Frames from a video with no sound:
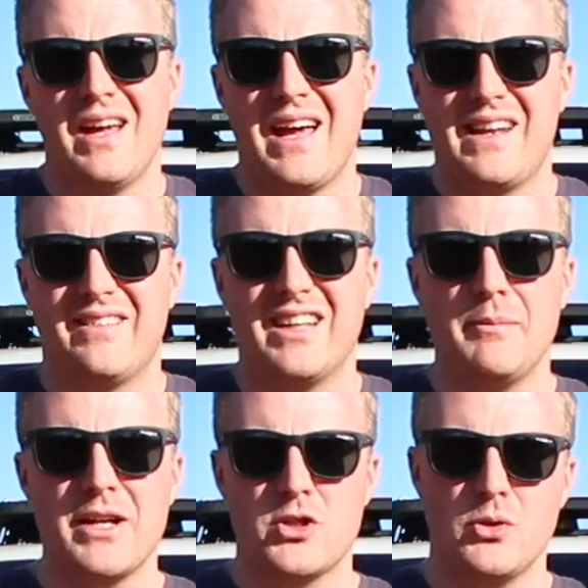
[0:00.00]
and it's going to
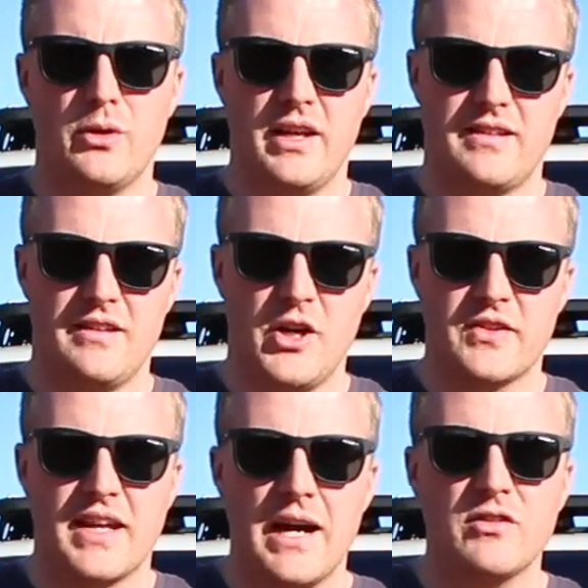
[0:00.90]
make sure it's a
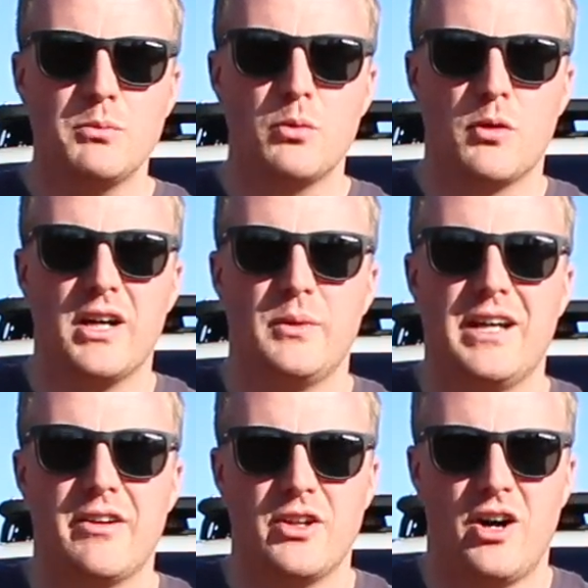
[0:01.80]
nice comfortable ride when
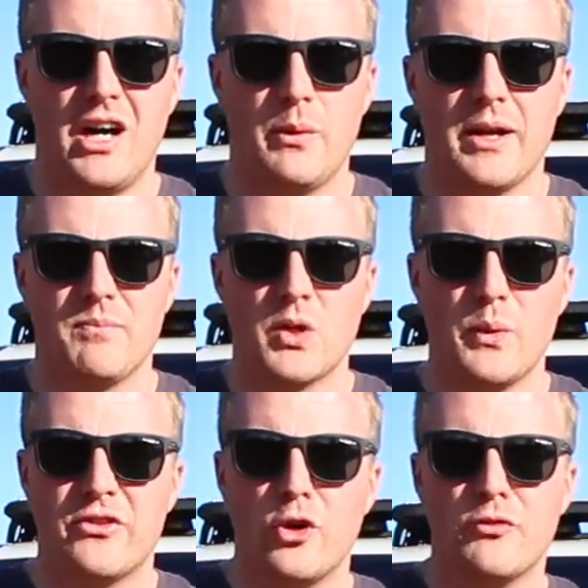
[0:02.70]
you're out on the highway.
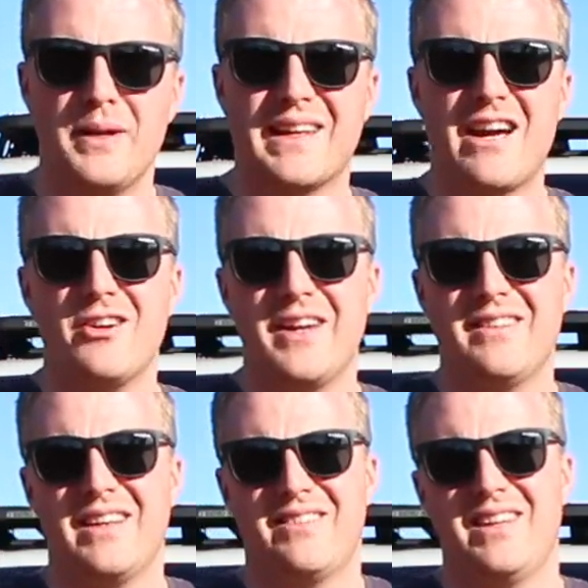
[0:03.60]
We saw from that
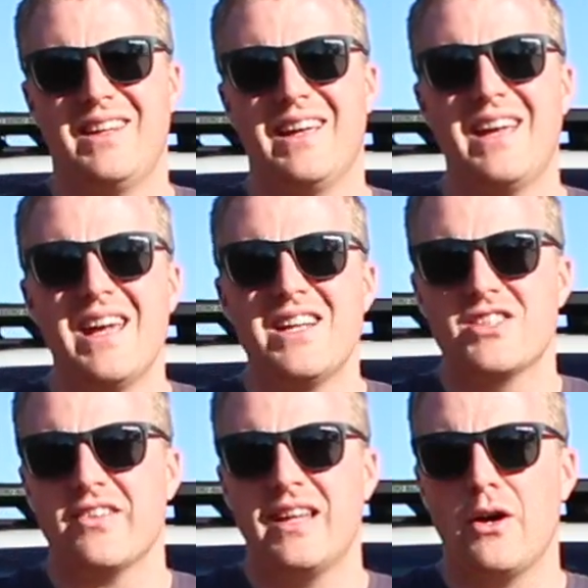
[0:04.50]
caravan testing there
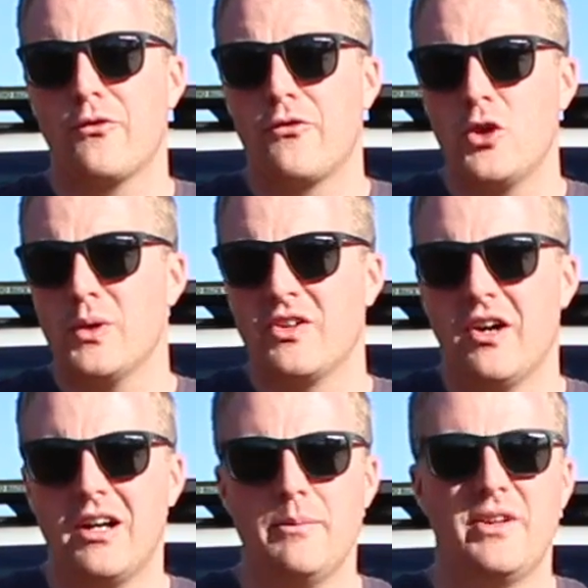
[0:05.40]
just how fewer
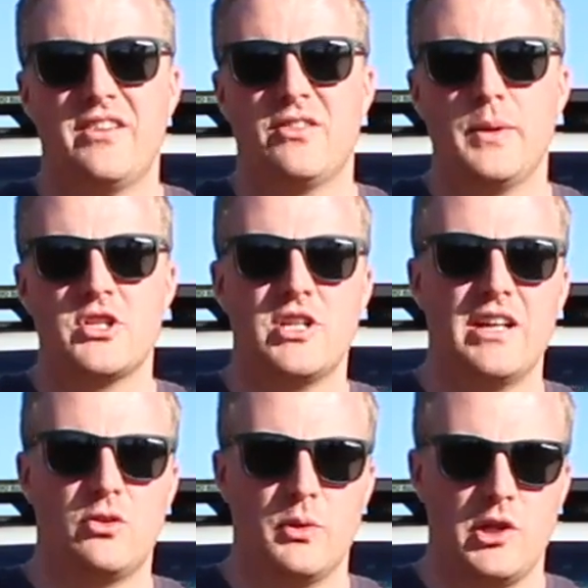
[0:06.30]
times it switched
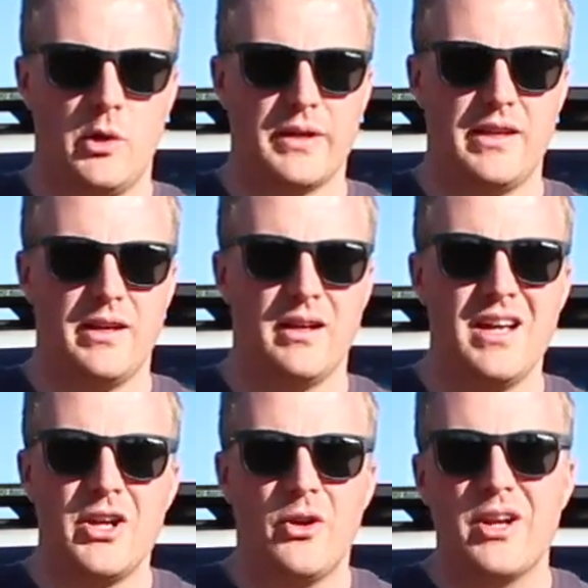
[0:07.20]
down to a lower gear,
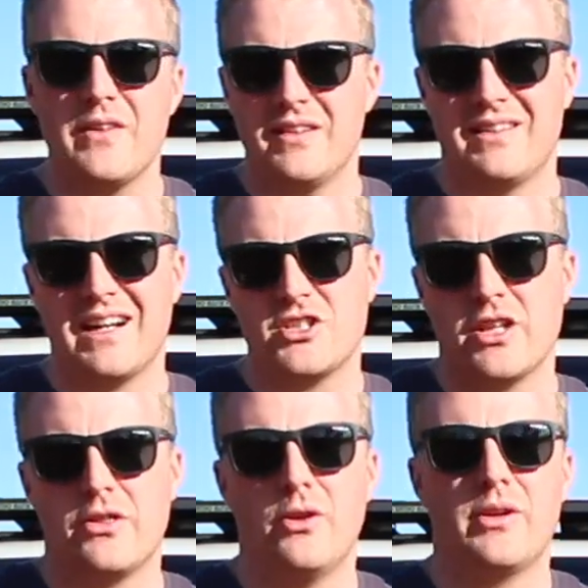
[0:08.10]
not even
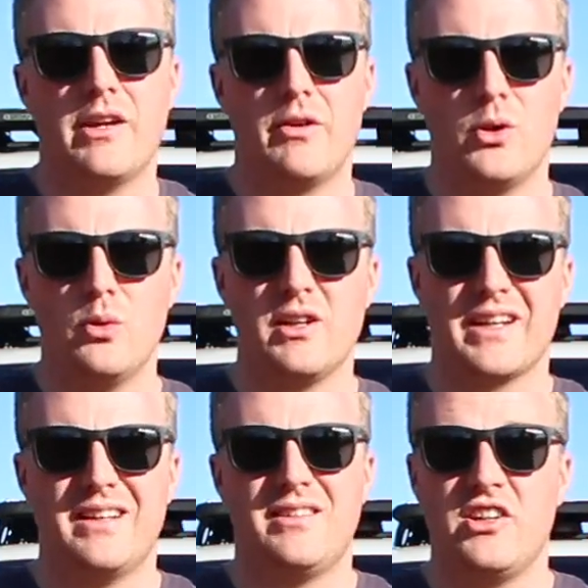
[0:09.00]
touching third gear at all,
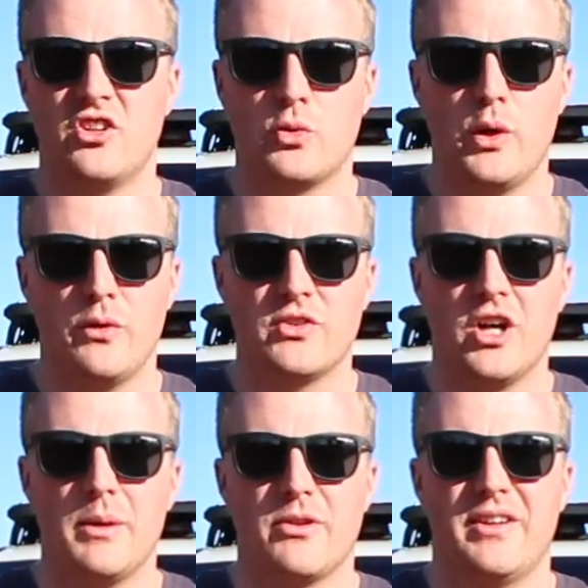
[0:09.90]
like it did 12
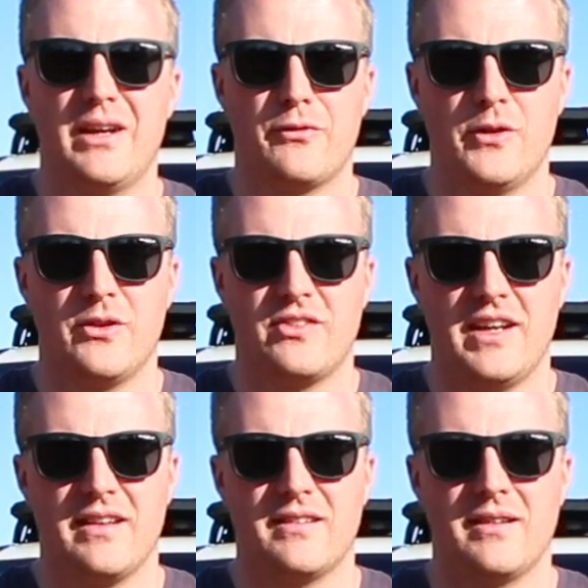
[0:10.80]
times on that first
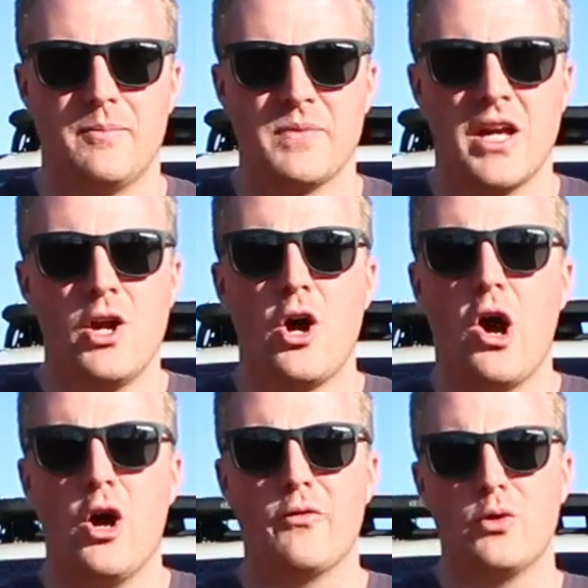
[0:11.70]
test.
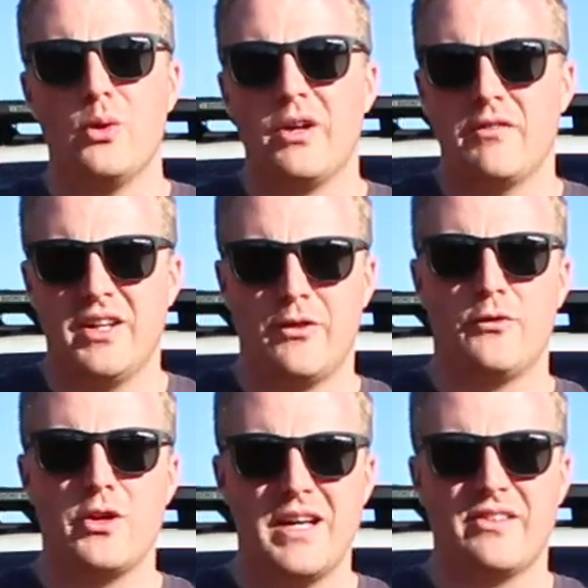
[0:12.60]
Overall, I've done a
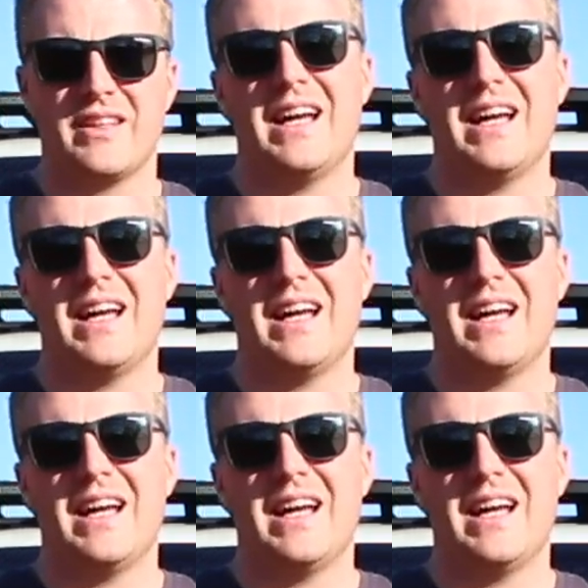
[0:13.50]
few thousand